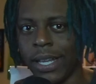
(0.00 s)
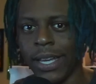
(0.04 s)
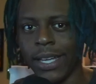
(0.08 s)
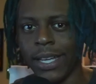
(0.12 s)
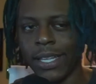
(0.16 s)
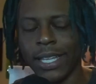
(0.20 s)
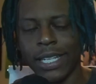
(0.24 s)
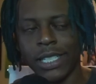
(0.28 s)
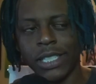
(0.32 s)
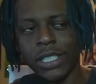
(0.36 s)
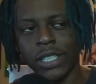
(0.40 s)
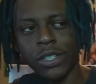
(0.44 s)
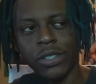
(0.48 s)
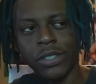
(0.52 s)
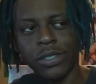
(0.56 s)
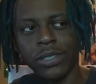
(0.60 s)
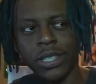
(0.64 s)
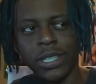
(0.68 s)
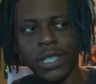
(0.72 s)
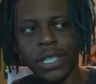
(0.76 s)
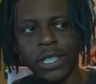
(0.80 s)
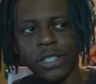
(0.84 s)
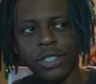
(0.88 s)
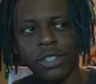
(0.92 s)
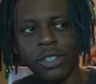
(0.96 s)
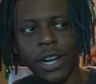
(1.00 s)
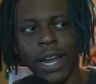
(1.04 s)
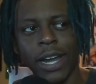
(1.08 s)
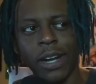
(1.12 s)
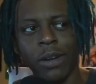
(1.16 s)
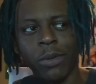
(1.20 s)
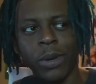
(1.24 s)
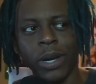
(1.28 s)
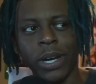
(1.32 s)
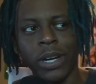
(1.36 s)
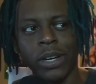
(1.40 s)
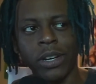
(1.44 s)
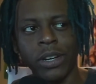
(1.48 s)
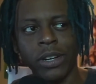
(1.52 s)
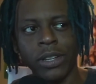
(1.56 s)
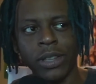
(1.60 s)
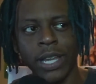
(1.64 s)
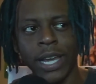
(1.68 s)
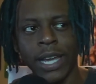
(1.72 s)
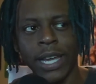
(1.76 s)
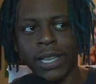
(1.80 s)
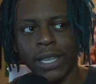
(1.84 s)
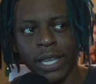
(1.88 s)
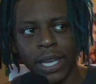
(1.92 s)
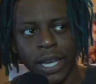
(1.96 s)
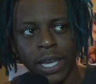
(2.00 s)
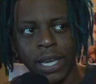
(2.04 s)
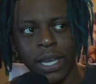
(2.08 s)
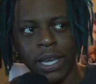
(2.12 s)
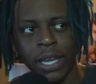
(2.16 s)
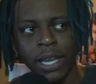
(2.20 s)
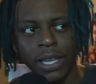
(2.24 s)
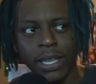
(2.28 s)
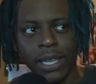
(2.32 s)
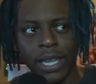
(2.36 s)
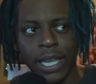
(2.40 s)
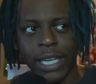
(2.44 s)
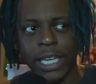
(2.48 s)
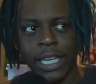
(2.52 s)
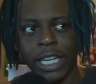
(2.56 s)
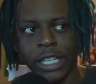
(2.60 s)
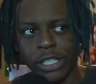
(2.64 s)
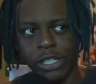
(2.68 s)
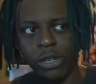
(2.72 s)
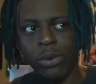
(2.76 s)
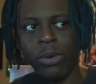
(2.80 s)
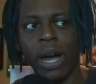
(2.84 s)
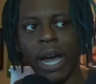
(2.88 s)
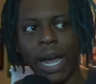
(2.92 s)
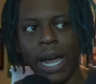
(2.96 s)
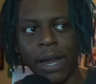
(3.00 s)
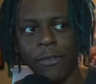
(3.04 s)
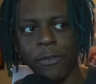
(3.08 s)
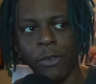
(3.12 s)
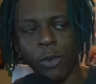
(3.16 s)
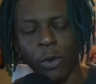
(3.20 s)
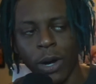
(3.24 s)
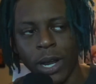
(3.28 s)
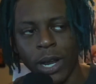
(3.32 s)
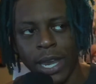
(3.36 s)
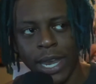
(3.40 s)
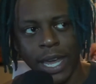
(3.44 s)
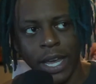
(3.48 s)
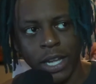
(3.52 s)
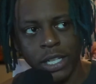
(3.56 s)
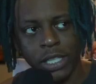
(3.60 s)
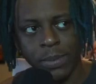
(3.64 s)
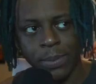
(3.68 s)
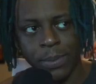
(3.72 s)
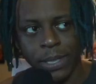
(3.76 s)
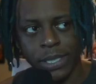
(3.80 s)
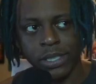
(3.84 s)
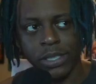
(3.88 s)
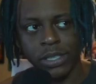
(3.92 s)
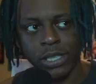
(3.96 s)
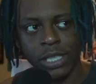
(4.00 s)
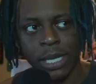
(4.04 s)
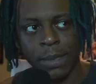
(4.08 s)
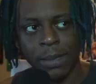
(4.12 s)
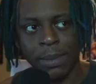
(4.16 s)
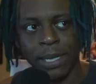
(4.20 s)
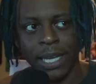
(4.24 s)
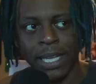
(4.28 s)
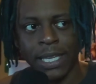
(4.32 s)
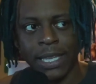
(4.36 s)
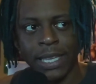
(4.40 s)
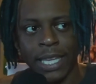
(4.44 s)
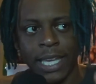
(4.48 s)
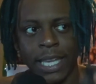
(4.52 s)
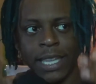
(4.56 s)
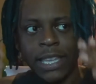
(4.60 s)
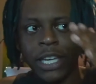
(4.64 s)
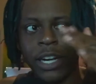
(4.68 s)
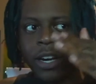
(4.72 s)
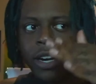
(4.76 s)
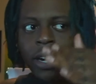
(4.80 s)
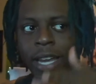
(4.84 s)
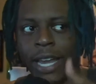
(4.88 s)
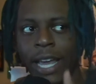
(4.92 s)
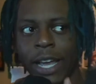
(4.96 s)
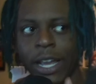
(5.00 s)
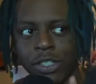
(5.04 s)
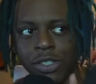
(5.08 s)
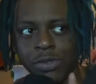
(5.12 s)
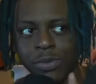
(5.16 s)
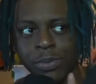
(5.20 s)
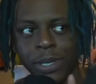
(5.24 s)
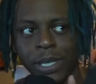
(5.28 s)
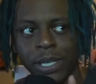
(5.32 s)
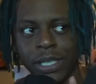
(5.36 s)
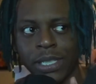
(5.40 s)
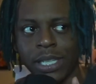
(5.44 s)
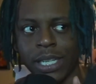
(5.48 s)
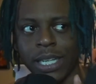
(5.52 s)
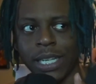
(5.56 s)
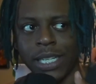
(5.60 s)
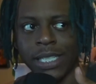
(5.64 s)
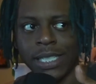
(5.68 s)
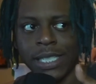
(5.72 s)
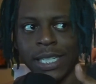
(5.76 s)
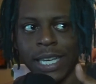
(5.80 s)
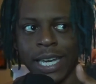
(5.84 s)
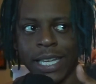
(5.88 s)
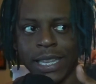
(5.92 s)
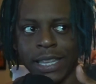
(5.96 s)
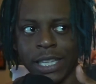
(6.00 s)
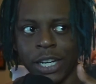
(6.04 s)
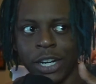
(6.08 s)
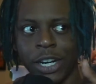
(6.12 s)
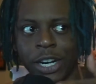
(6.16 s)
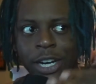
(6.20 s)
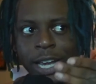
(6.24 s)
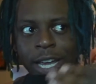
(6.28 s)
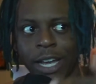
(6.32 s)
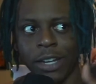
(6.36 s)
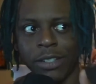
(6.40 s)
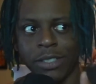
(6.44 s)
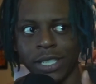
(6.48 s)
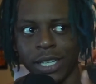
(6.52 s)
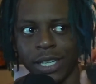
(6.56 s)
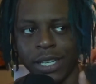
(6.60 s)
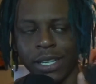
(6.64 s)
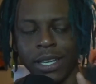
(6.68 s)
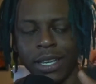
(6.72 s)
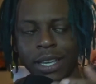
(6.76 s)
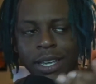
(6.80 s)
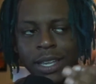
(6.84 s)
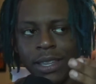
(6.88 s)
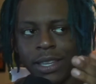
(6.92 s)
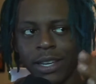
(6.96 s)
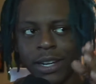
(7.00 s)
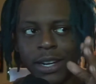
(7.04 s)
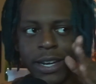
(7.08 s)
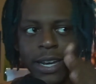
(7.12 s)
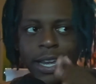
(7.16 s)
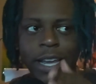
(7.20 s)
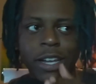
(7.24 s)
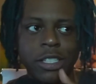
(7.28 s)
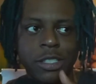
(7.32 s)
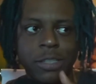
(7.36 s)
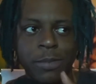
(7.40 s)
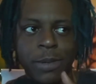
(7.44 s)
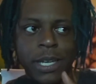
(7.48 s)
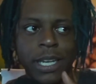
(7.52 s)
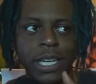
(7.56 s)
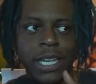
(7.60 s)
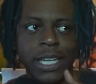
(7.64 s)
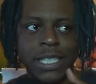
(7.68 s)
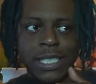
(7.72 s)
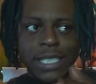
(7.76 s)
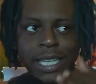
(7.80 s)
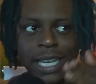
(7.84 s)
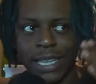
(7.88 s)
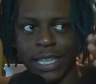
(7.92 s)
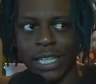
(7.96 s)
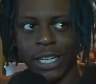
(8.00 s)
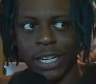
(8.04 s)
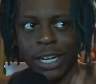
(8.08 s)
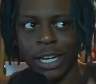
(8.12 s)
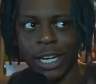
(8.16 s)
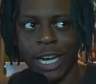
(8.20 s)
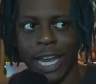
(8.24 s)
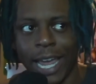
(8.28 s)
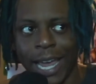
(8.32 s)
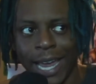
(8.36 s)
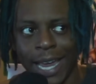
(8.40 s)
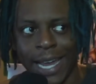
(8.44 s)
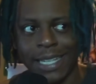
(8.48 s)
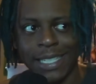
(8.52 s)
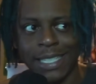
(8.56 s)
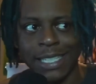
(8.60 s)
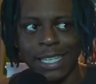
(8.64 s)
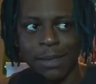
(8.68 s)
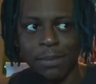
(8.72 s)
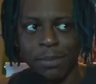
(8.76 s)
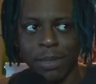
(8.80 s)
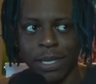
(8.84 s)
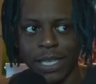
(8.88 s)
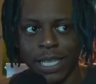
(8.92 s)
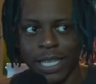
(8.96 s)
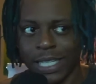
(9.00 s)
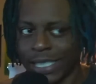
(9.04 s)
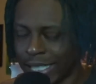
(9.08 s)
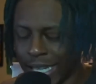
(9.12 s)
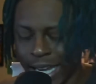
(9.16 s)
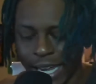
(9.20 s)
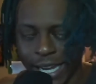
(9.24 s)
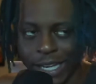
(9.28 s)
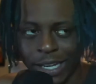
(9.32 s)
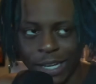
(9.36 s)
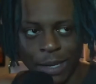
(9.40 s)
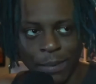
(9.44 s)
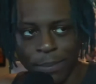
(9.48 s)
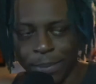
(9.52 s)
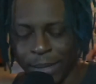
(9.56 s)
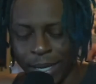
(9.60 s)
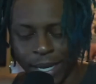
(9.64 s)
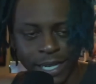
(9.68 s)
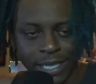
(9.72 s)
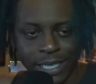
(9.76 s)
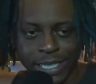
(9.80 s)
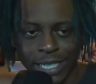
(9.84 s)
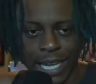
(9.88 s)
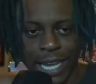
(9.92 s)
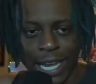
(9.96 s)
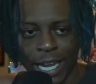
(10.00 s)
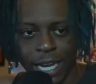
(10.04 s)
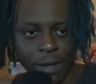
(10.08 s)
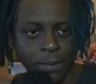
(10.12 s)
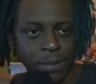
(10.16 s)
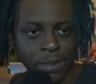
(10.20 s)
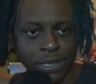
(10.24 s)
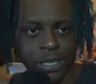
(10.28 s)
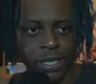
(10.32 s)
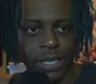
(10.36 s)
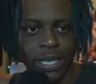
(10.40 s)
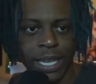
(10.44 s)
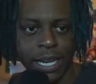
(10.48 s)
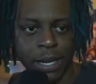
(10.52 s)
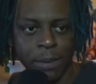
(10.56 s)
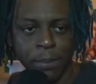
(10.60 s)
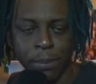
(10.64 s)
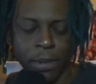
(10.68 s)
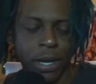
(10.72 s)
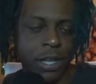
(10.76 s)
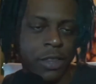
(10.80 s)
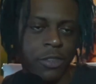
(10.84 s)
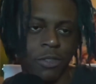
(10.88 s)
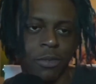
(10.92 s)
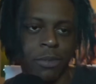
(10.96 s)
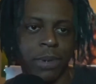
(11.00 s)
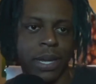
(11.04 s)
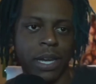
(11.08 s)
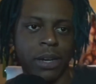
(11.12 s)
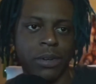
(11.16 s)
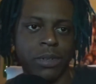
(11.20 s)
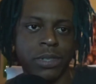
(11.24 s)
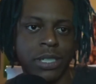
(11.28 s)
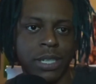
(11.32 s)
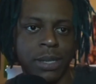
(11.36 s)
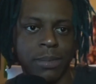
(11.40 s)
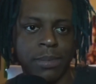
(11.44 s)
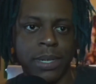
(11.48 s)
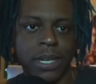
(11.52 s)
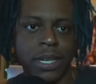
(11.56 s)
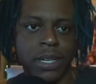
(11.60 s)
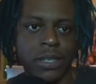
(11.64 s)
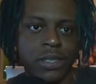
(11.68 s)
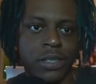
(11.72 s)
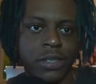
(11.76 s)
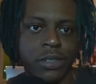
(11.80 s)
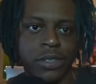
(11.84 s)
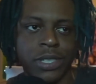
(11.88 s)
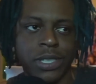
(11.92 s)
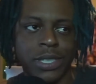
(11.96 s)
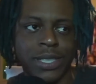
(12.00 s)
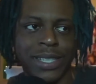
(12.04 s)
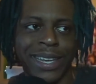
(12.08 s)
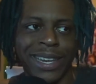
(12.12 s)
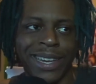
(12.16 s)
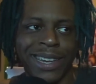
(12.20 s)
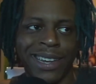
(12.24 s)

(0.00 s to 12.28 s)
that's usually their track record. Like, they get you hyped for announcements or something, and then their announcement is that they're gonna add something that's not gonna be in the game until like a month from now or something. So it's just like,